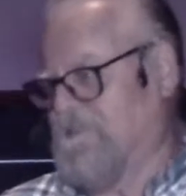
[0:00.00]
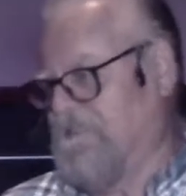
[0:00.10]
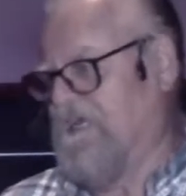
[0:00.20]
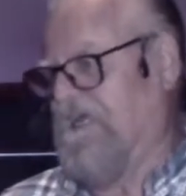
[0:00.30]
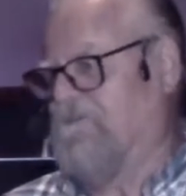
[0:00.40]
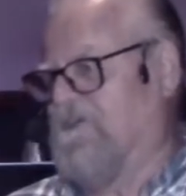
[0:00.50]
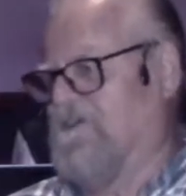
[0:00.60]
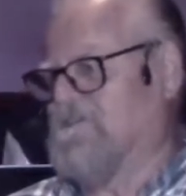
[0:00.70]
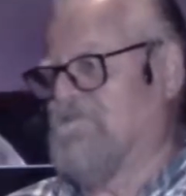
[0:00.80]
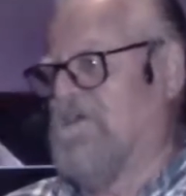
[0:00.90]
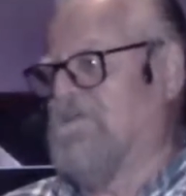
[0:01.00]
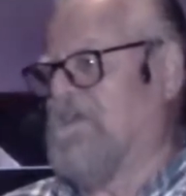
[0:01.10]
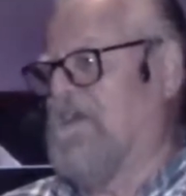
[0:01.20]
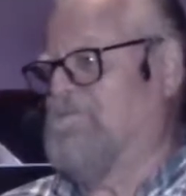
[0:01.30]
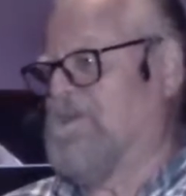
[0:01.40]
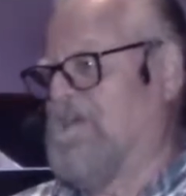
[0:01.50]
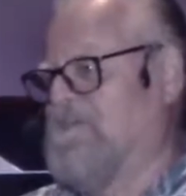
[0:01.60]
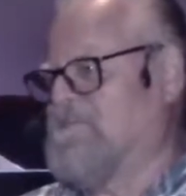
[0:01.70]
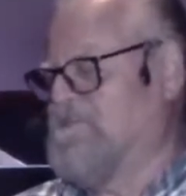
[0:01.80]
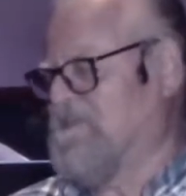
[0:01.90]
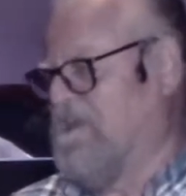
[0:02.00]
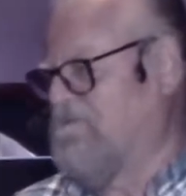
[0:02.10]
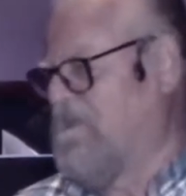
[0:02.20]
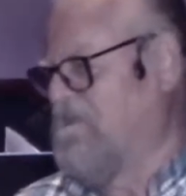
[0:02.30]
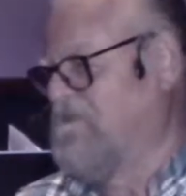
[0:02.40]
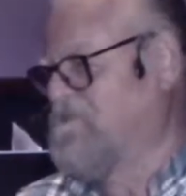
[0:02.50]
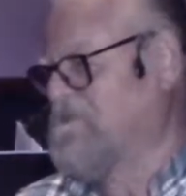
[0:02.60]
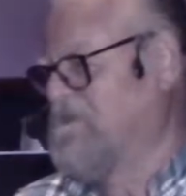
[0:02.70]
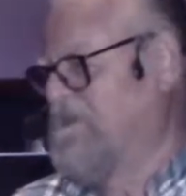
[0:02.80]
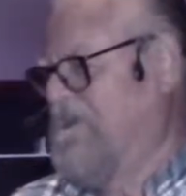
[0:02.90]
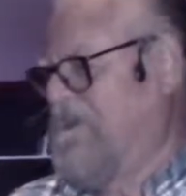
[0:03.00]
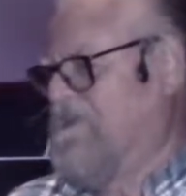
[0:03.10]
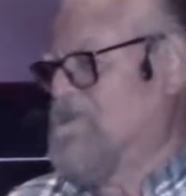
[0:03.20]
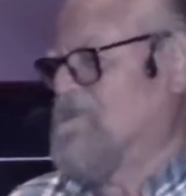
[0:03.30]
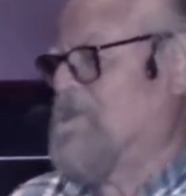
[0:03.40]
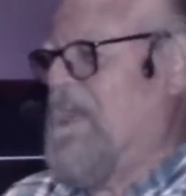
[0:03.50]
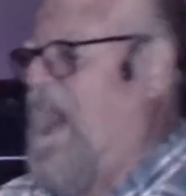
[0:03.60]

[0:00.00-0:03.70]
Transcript: today because of all the complications that arose. So see,